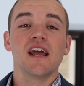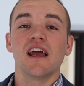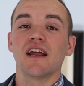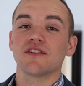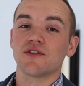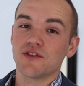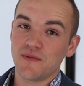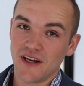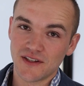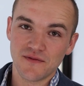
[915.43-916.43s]
and so your
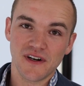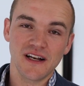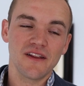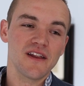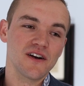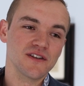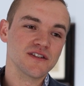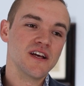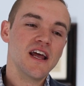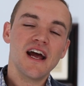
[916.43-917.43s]
spouse can find out
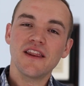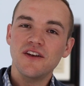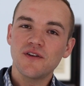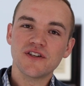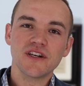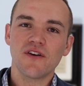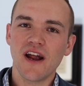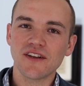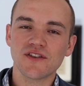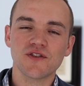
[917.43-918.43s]
theirs, and then you can share
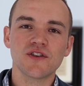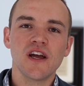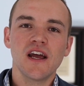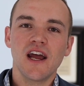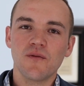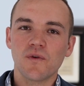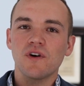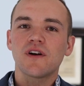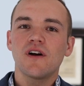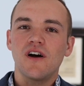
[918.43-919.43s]
answers and
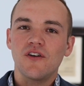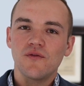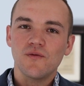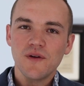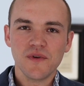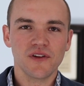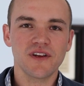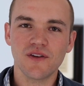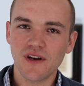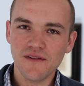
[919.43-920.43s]
work on
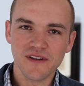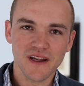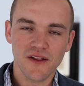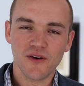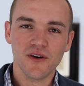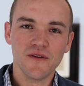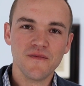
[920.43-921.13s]
rebuilding your love together.